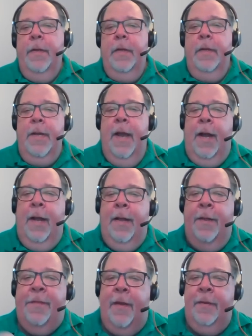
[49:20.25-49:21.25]
Yeah,
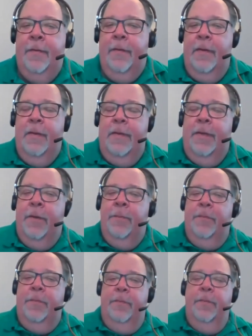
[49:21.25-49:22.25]
I think,
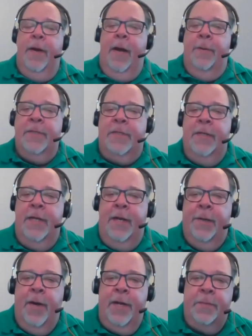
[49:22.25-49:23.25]
when I was in the
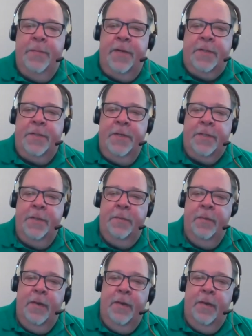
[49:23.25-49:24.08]
integration business and